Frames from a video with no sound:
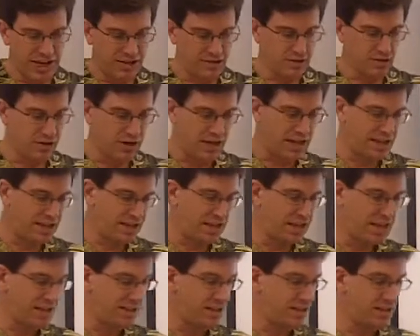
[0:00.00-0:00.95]
next 2 are
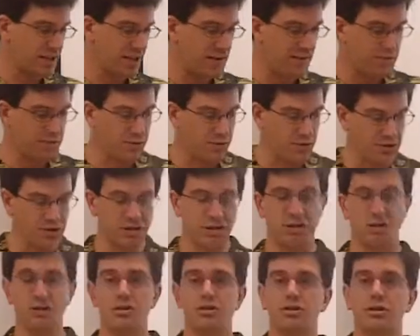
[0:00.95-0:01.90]
18, 19, kind of
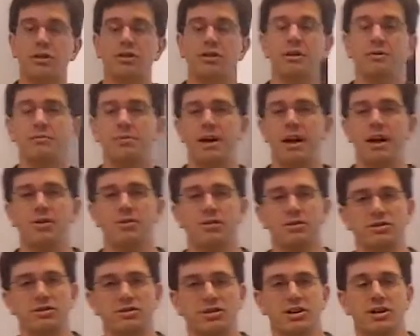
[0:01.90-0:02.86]
important. Concurrent
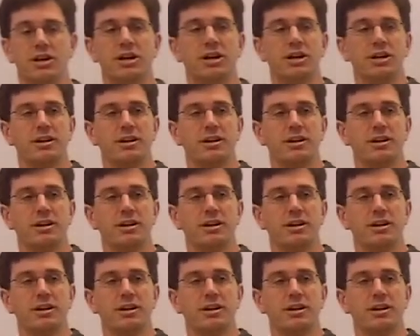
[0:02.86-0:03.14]
powers.